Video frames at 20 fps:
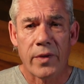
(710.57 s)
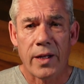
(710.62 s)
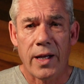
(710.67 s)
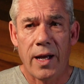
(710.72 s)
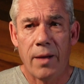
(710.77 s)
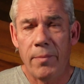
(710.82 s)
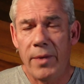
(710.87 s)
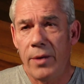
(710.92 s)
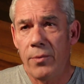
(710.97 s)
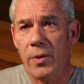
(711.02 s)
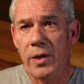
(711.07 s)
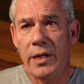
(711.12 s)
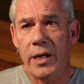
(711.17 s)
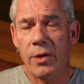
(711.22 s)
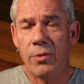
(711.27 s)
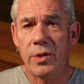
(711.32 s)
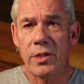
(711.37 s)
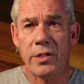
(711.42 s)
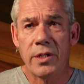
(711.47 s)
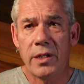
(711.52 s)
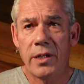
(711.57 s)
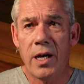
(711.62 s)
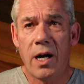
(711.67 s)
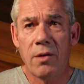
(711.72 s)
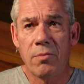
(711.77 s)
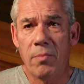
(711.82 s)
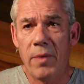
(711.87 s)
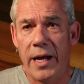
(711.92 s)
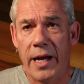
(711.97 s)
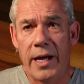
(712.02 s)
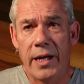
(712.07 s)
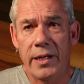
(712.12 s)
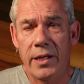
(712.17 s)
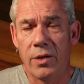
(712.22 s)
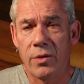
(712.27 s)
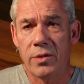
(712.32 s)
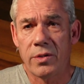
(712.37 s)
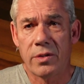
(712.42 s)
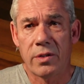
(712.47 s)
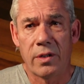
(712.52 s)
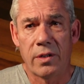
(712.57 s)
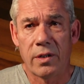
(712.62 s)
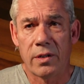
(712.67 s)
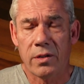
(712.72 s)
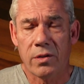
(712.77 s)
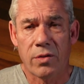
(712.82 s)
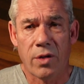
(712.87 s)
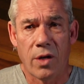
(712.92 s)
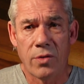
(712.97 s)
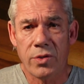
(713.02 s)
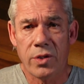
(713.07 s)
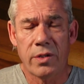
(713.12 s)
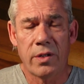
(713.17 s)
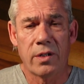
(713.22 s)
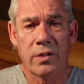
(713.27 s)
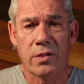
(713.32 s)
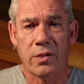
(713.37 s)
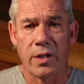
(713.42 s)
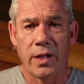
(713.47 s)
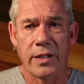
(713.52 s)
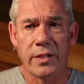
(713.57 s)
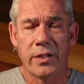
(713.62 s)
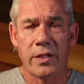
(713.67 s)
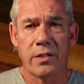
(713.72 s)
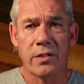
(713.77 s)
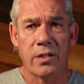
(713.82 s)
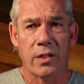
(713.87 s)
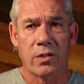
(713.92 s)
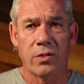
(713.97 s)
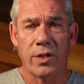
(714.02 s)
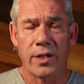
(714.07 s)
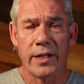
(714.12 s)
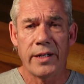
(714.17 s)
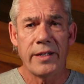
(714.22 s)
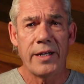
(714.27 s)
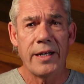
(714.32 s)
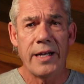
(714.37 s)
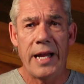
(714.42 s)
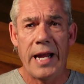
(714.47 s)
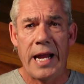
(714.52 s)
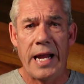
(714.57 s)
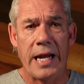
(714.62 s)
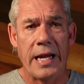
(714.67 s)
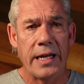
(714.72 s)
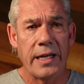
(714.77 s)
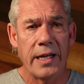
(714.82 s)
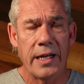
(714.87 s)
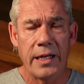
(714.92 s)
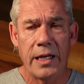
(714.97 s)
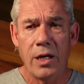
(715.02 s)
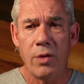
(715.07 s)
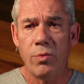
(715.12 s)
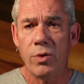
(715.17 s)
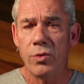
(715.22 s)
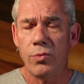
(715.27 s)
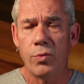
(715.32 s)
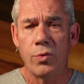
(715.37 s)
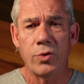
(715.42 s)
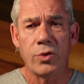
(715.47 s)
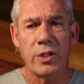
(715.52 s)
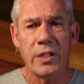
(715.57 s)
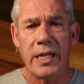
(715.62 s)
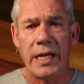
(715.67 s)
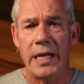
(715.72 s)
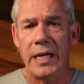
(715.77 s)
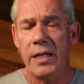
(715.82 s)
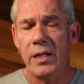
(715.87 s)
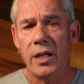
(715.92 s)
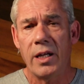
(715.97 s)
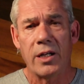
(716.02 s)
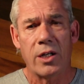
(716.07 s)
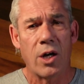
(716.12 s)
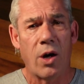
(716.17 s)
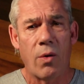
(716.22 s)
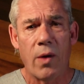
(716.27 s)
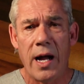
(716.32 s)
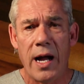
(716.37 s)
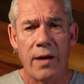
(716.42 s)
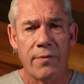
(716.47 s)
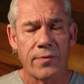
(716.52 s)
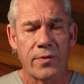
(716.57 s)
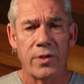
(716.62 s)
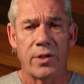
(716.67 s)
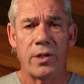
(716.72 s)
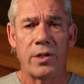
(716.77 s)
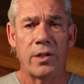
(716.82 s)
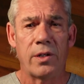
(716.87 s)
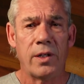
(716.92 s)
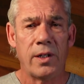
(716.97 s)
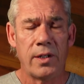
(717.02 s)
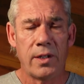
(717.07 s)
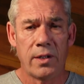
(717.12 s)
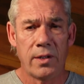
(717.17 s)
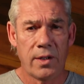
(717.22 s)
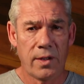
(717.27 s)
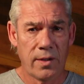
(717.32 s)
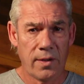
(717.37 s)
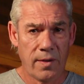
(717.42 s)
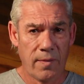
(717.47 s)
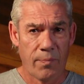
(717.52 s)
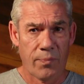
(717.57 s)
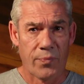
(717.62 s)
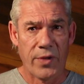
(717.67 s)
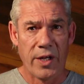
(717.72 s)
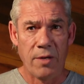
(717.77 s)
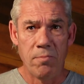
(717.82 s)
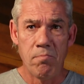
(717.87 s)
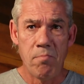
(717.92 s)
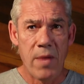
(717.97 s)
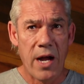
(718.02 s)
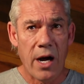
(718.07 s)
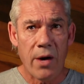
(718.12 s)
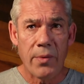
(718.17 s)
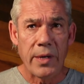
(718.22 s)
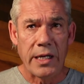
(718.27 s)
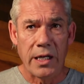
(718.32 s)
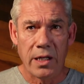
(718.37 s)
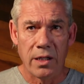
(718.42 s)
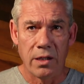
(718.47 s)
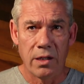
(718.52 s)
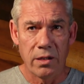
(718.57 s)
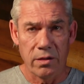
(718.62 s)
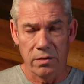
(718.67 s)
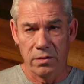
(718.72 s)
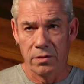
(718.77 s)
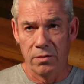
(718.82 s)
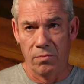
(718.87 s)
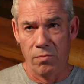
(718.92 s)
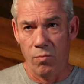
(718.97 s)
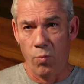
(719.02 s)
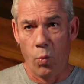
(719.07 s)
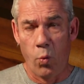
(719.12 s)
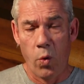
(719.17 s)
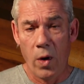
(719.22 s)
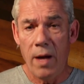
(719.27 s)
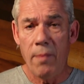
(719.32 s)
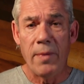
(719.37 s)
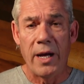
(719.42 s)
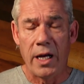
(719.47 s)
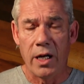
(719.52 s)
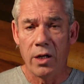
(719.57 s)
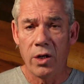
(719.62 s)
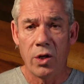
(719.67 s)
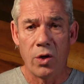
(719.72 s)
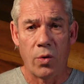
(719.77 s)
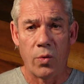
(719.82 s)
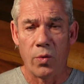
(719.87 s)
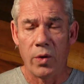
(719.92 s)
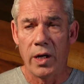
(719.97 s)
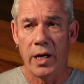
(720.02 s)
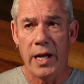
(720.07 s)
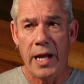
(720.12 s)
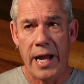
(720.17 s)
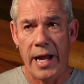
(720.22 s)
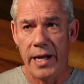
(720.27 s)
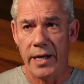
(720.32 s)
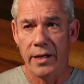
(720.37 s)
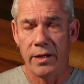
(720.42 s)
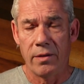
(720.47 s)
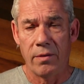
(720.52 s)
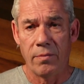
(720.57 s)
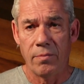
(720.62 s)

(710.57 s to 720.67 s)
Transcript: I mean, when he was a young man, he was close to the Clintons, a Clinton aide, and he would routinely go after the myriad women who had